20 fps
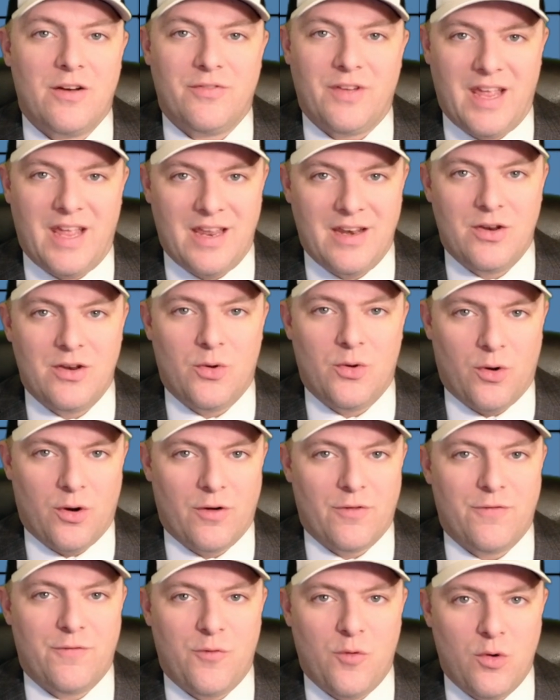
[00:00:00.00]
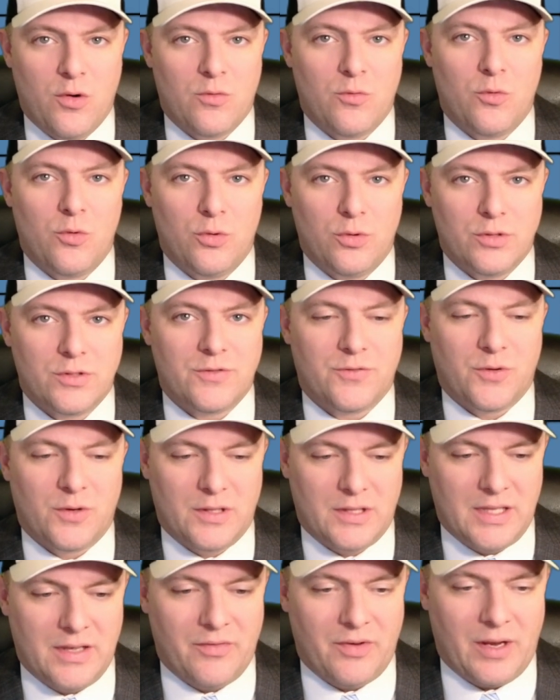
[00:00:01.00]
Endor: Four Rules for
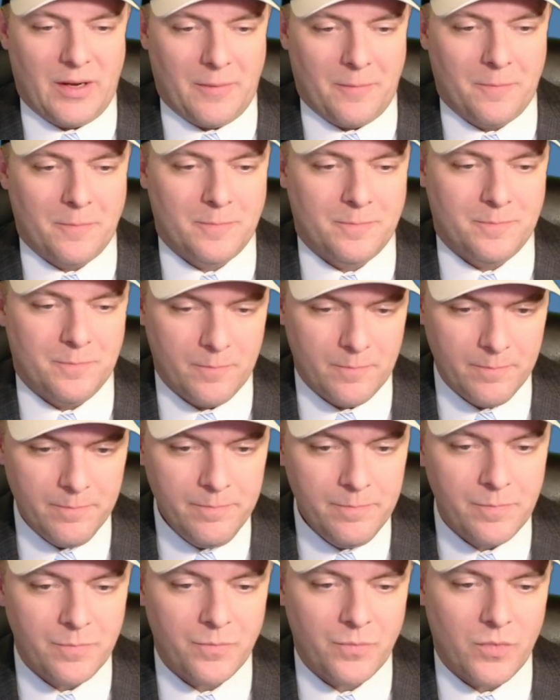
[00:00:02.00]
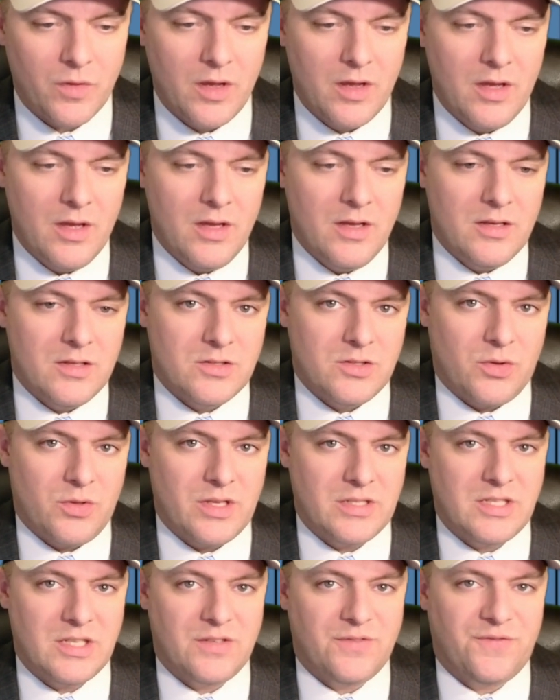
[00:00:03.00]
Living. So
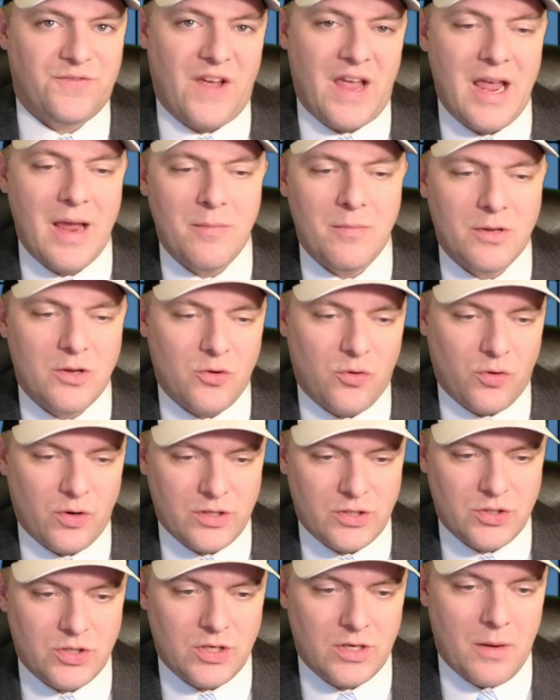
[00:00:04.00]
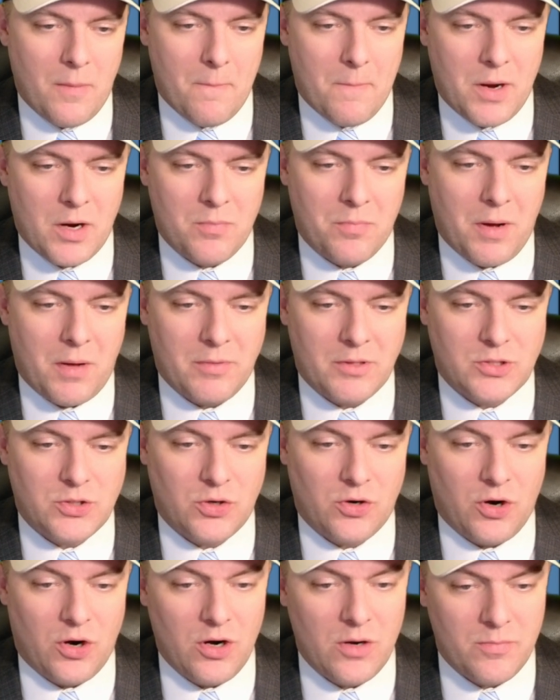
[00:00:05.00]
this is famed Christian book
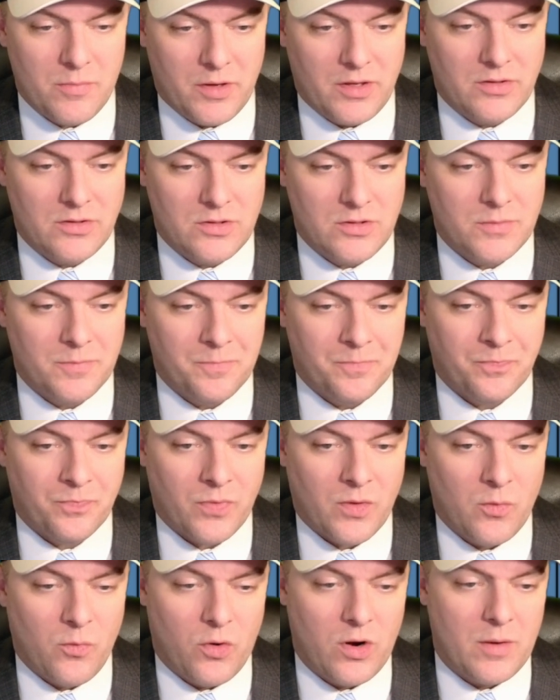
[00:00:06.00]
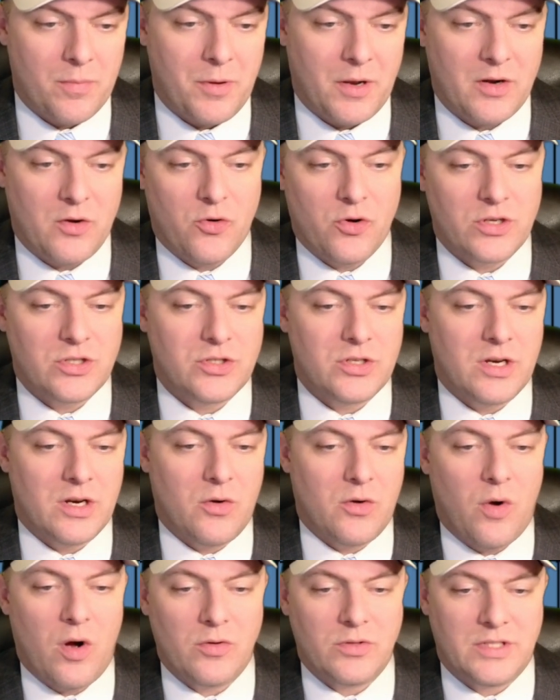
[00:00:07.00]
publisher Eerdmans we're going to put Christian in
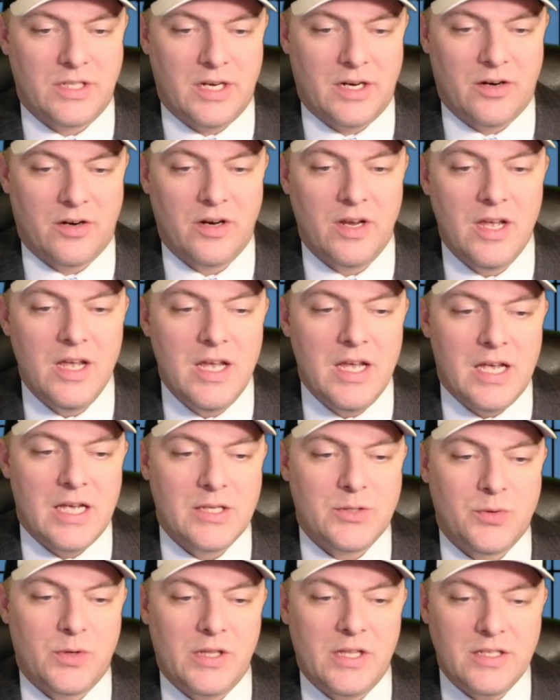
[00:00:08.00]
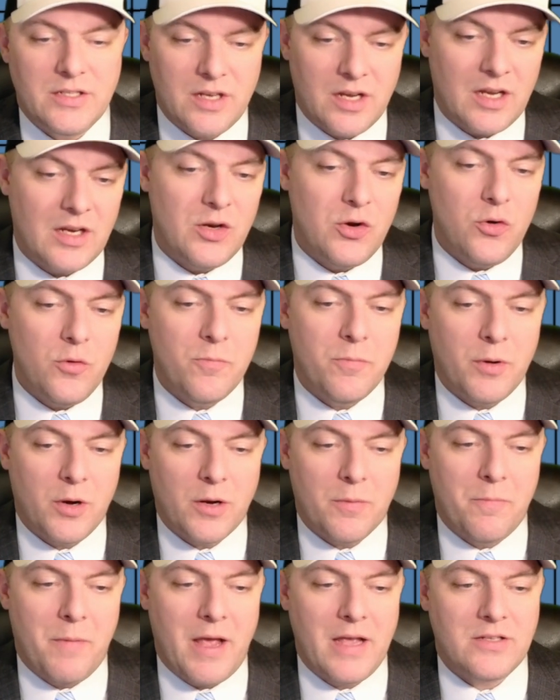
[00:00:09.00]
quotes here, is releasing a new
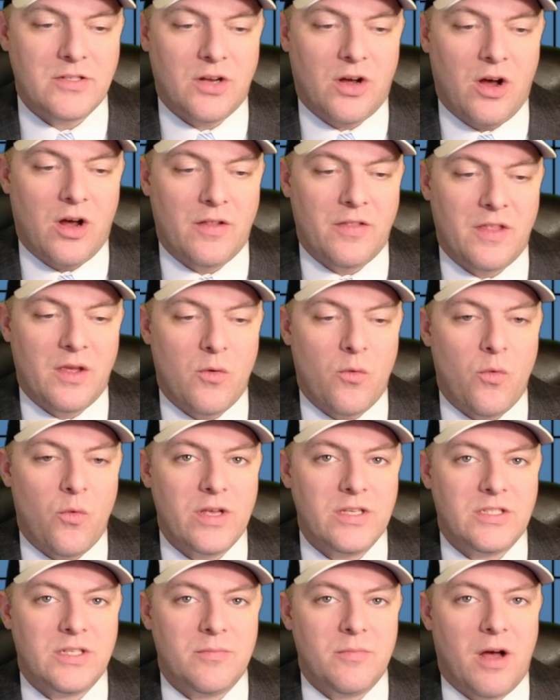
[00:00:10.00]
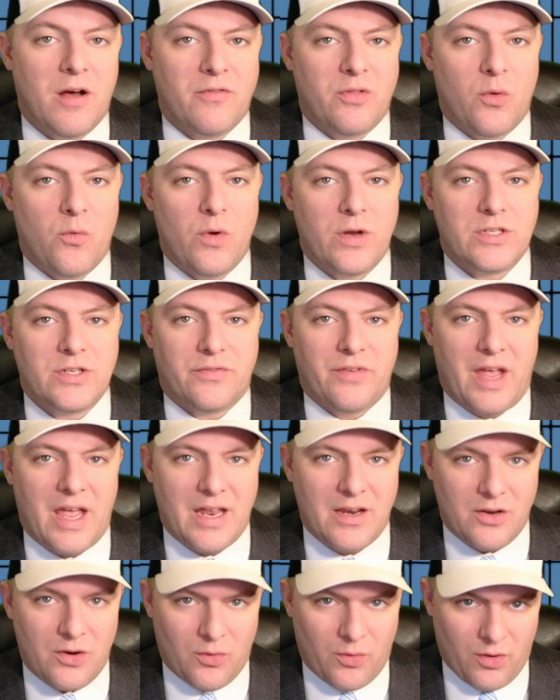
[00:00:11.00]
book based on the wisdom of the Witch of
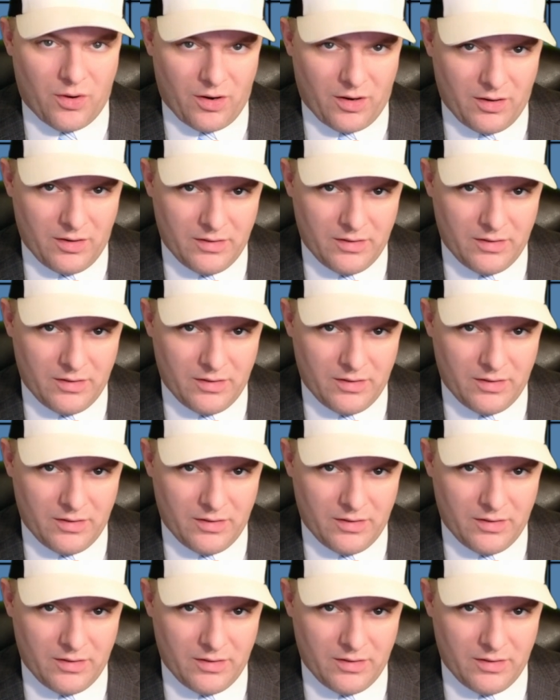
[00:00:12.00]
Endor,